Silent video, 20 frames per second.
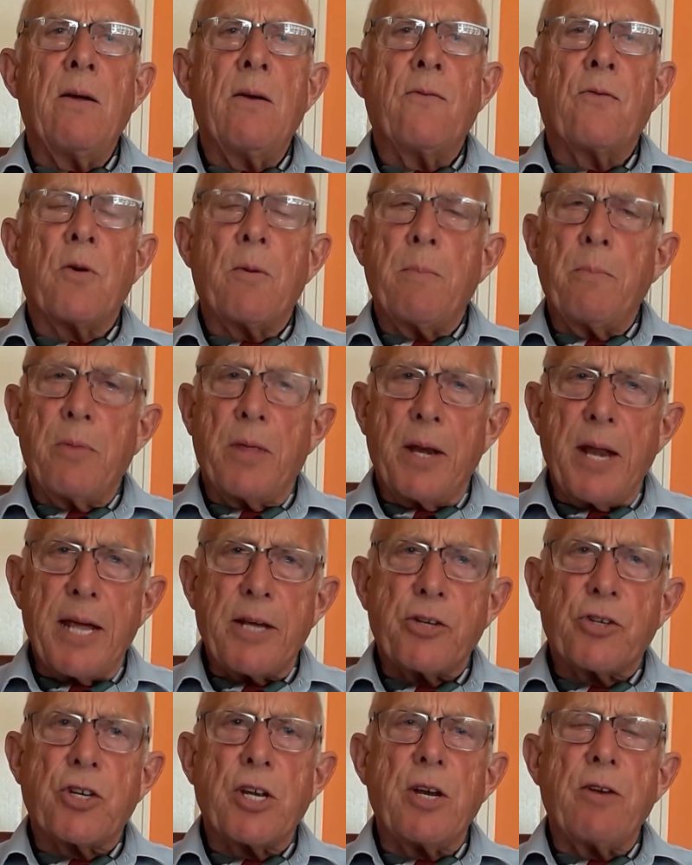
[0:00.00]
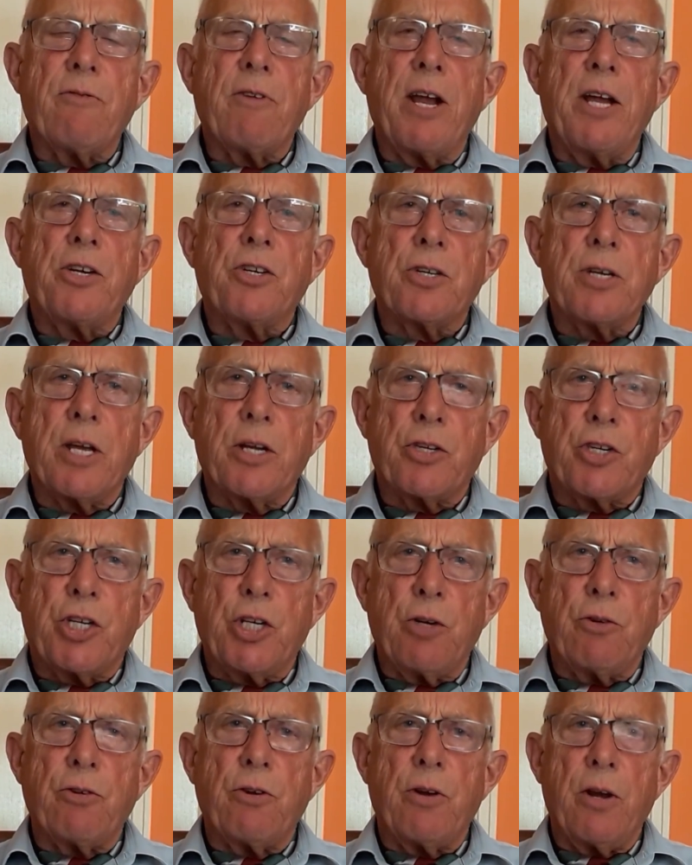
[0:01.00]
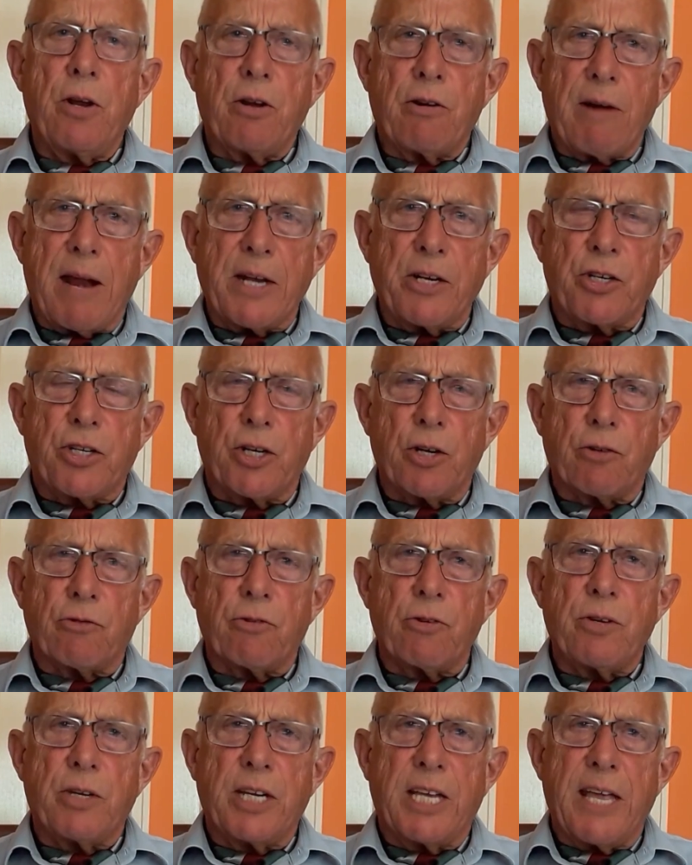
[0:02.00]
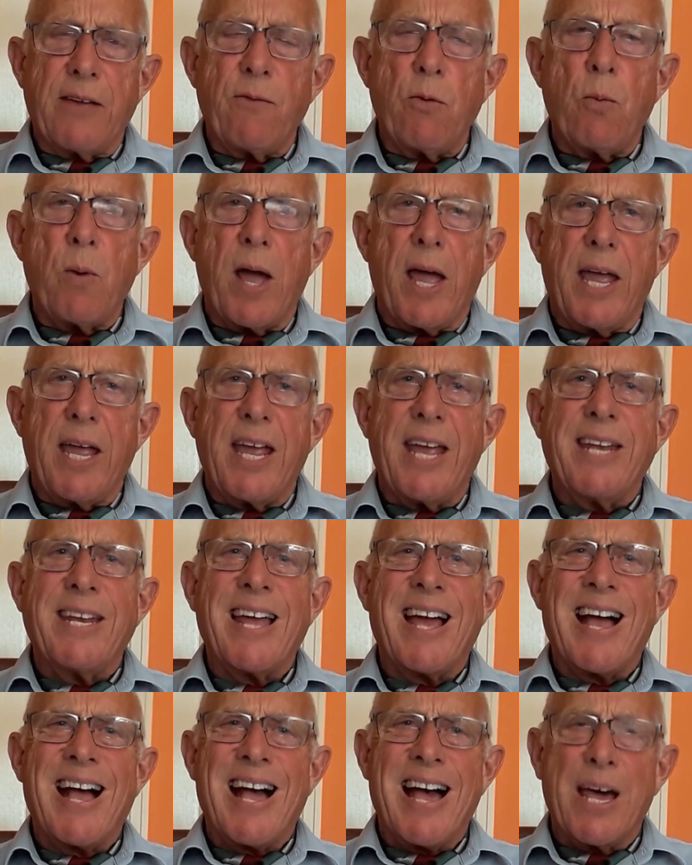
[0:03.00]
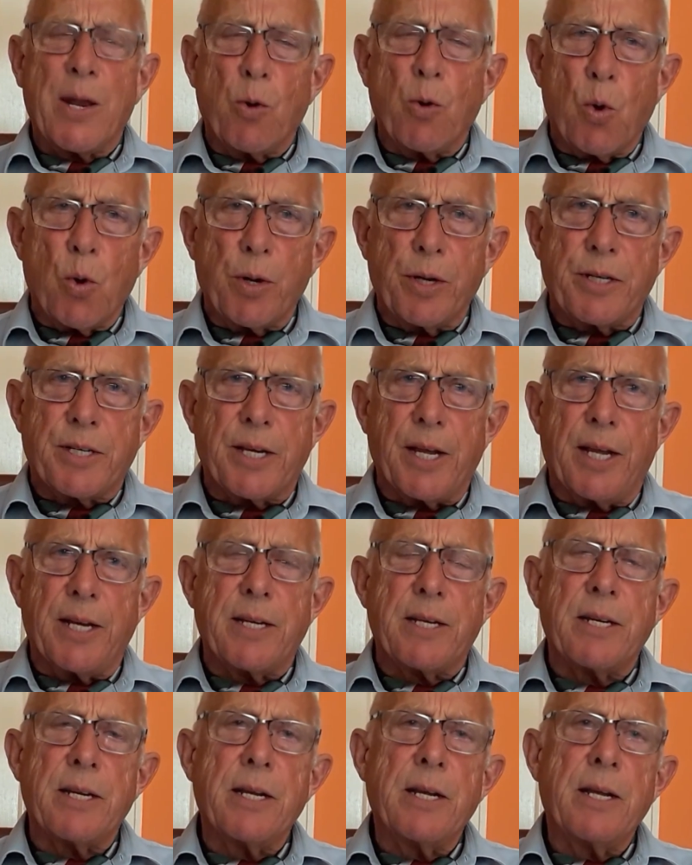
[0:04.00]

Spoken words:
from the next generation, our children and grandchildren, to give away in unaudited